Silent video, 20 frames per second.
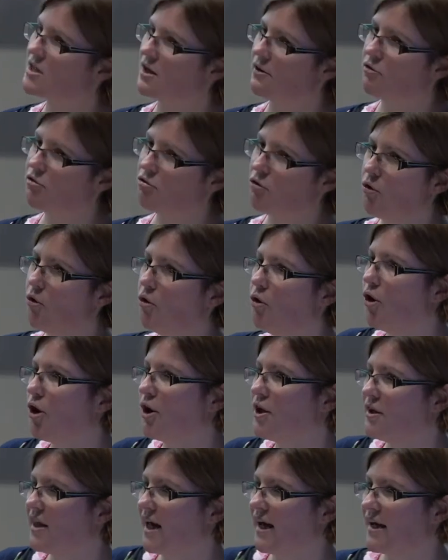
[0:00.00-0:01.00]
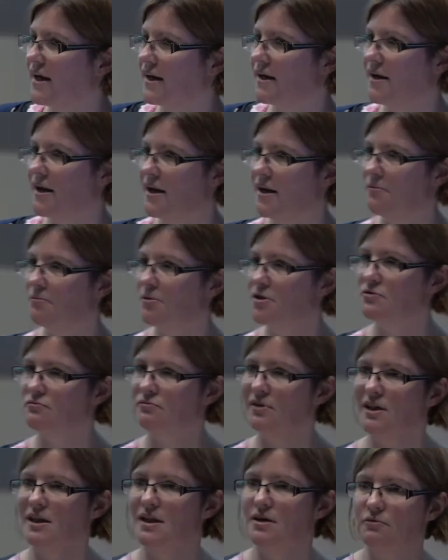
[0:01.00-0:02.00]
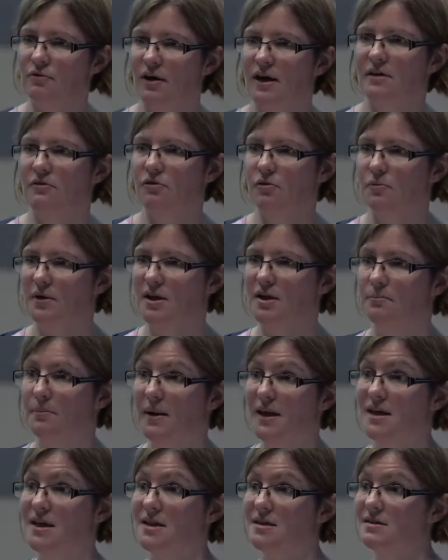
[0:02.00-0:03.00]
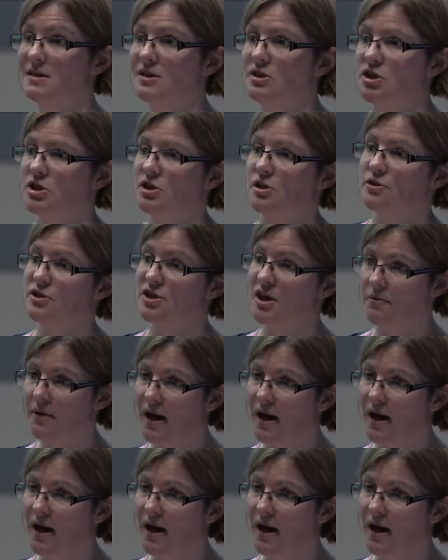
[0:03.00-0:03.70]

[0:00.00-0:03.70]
I thought that it was really great that we can make it digital so